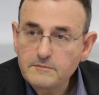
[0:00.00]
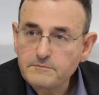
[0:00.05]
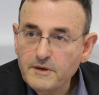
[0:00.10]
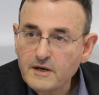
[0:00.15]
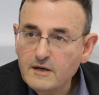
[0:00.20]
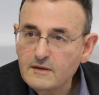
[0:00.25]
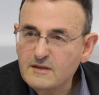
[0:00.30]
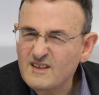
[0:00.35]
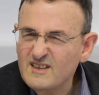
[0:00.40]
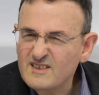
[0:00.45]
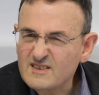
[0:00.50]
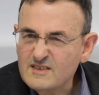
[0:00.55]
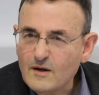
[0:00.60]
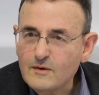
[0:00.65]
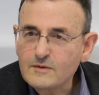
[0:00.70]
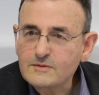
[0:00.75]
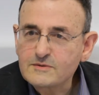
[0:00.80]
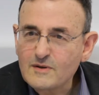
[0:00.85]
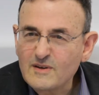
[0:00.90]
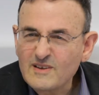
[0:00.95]
Piketty is
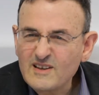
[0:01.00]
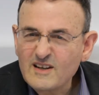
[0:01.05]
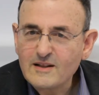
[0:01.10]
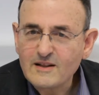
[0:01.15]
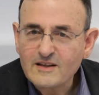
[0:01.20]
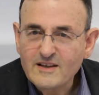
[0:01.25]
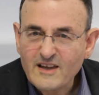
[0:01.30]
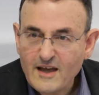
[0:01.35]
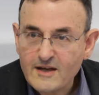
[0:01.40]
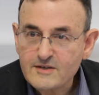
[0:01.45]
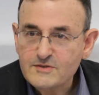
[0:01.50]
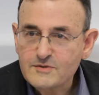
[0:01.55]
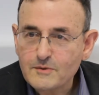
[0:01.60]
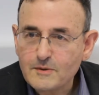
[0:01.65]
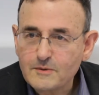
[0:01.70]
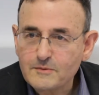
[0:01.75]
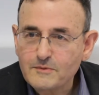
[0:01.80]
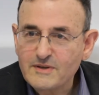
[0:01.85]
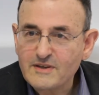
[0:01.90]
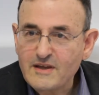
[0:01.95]
also a little
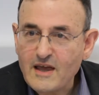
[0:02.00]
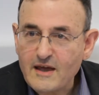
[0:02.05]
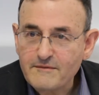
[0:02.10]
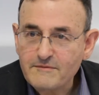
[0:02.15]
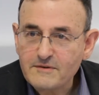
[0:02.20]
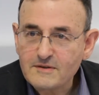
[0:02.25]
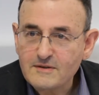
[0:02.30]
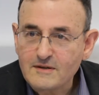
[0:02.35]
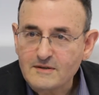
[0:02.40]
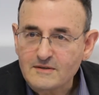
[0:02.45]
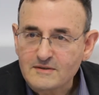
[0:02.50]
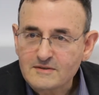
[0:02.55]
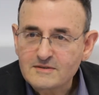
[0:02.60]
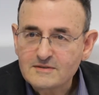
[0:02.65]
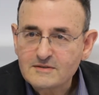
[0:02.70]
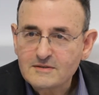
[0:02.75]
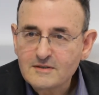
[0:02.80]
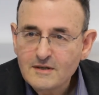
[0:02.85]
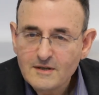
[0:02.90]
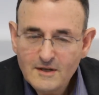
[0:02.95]
casual with the
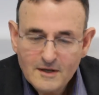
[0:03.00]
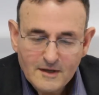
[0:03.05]
evidence.